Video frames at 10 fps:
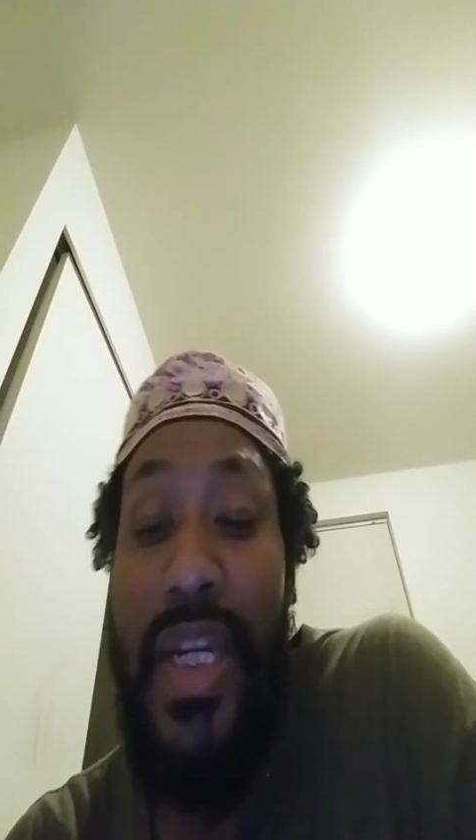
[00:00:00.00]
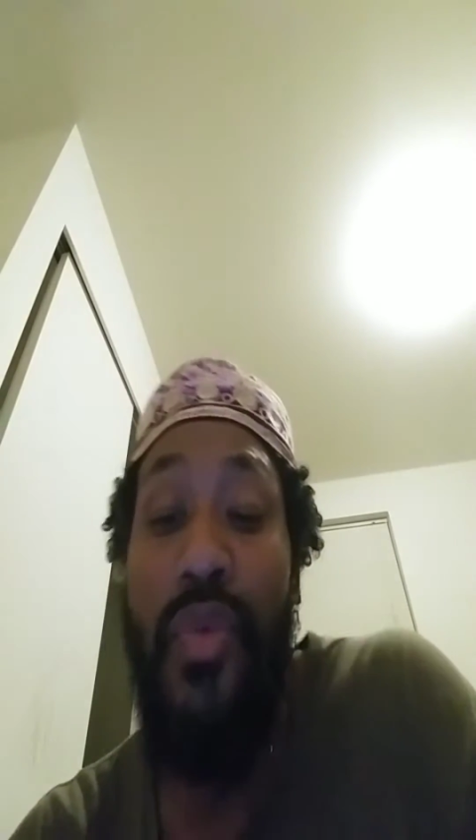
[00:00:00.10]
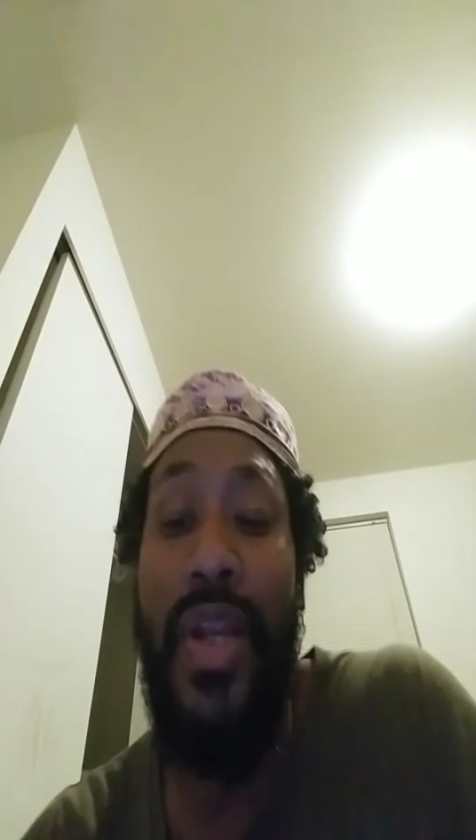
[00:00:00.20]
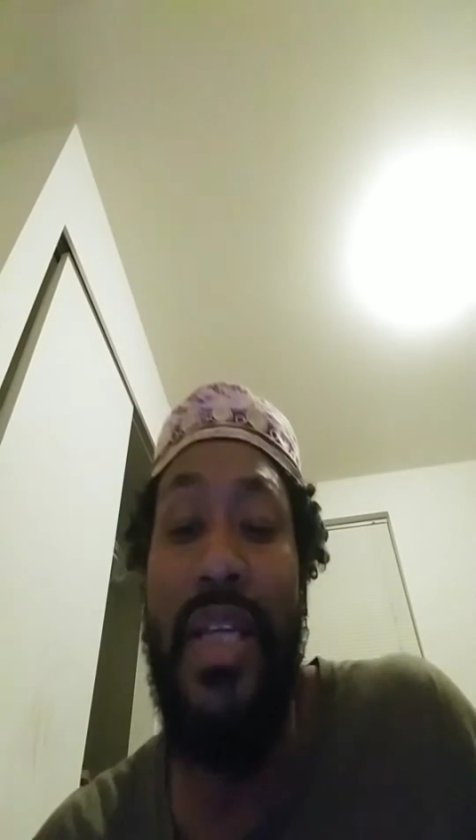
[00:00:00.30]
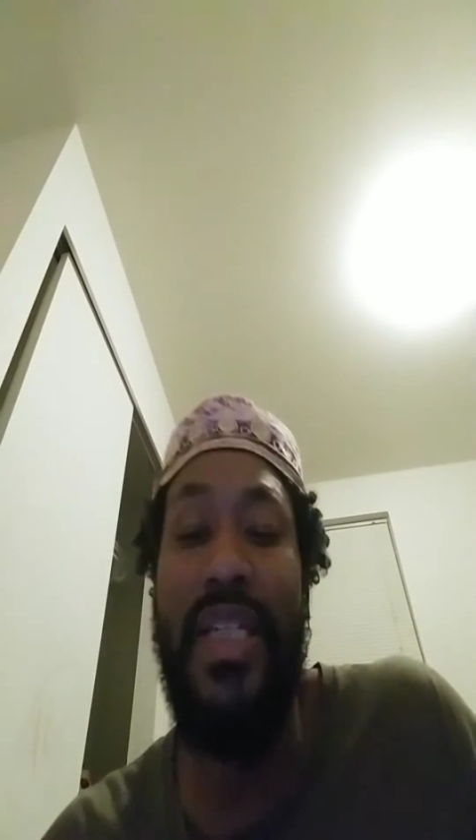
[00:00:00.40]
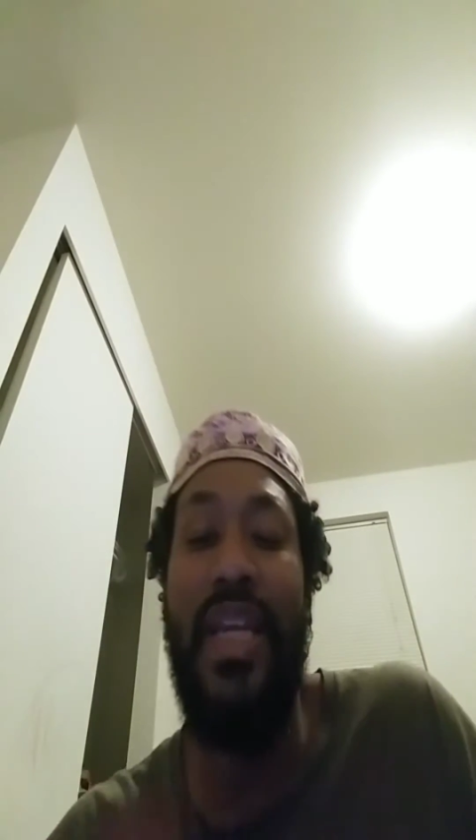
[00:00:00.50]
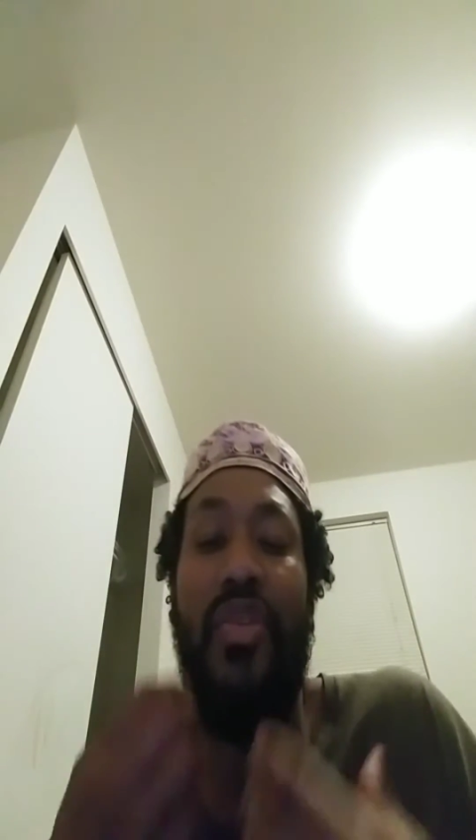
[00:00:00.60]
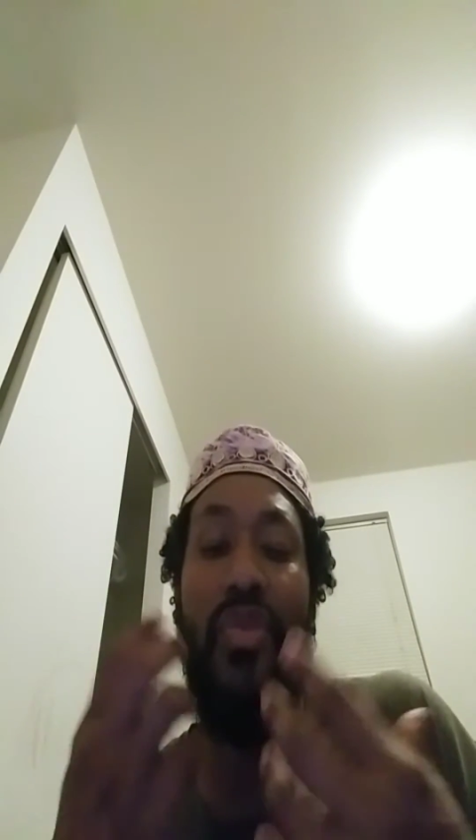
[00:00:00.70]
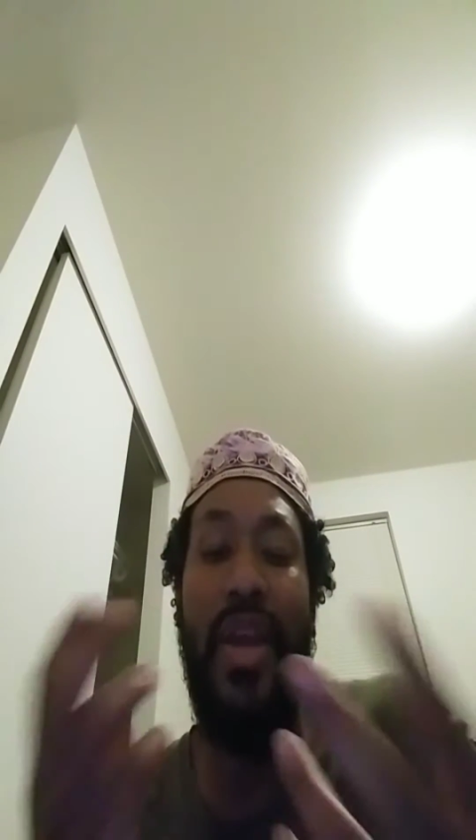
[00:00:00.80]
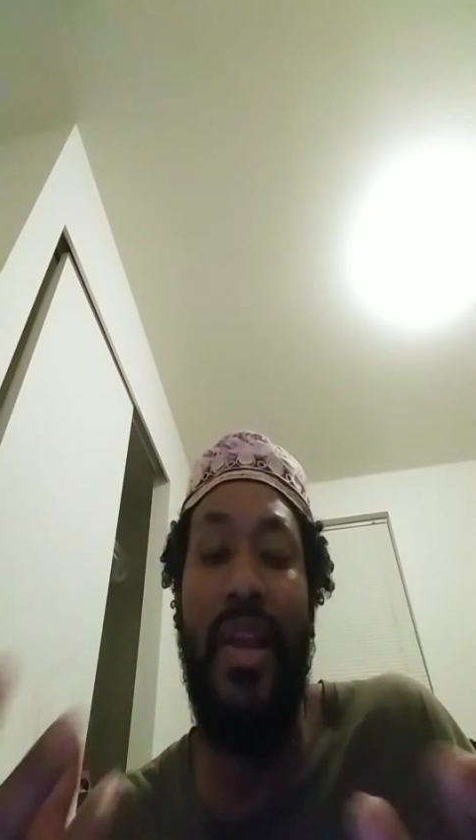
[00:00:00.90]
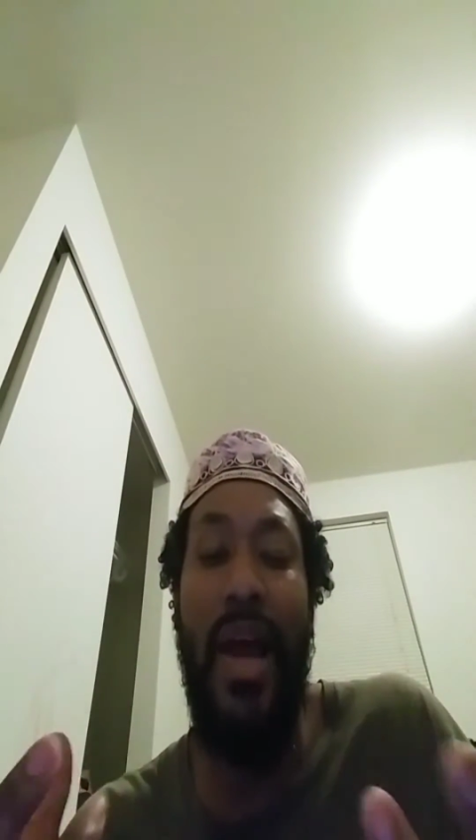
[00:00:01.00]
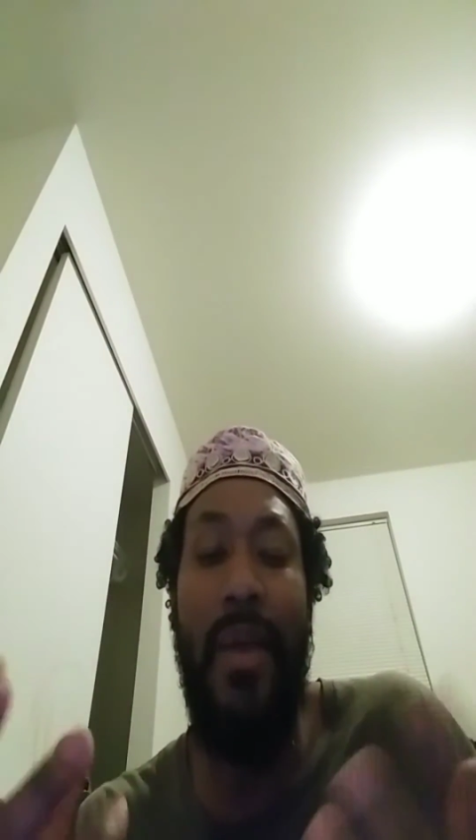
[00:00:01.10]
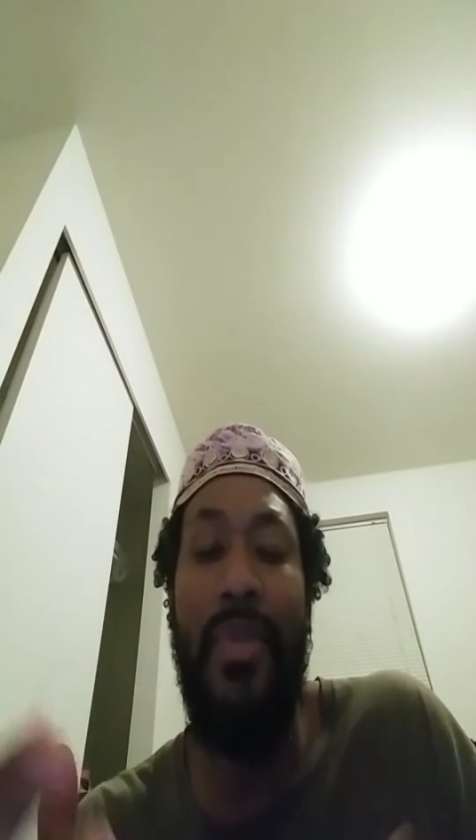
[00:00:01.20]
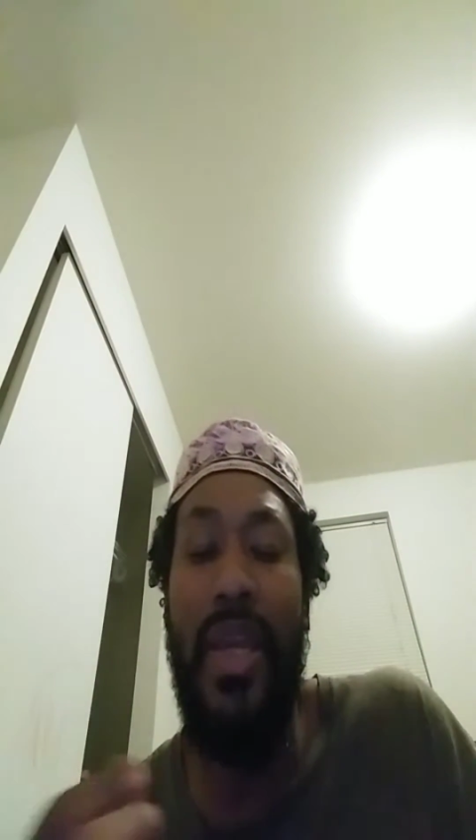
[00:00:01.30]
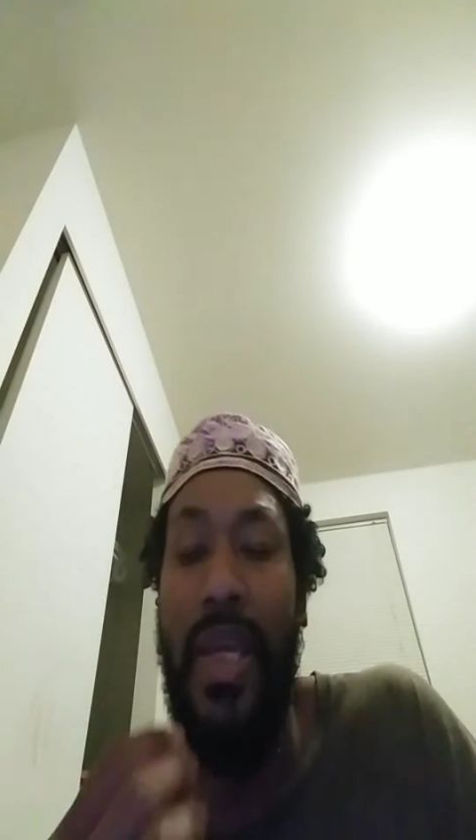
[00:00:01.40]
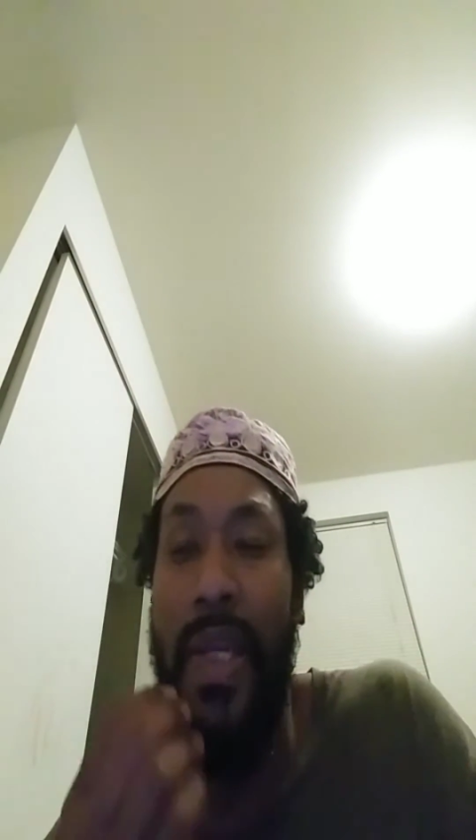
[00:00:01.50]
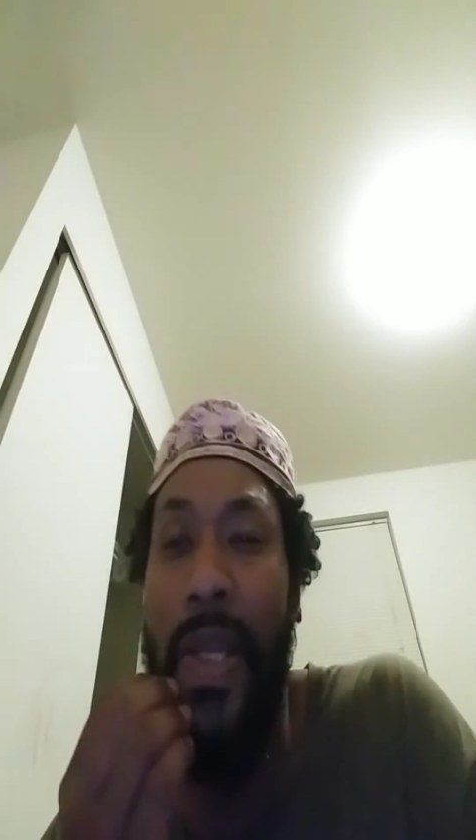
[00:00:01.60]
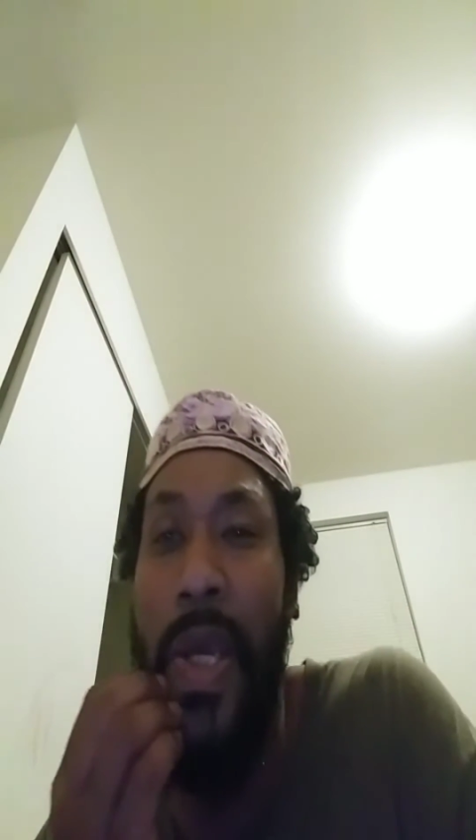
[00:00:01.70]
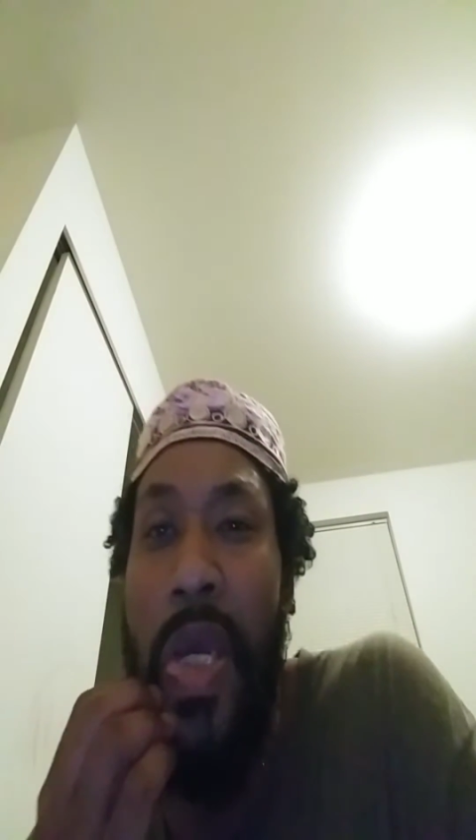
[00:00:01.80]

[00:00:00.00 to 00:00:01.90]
And when I say Creator, I mean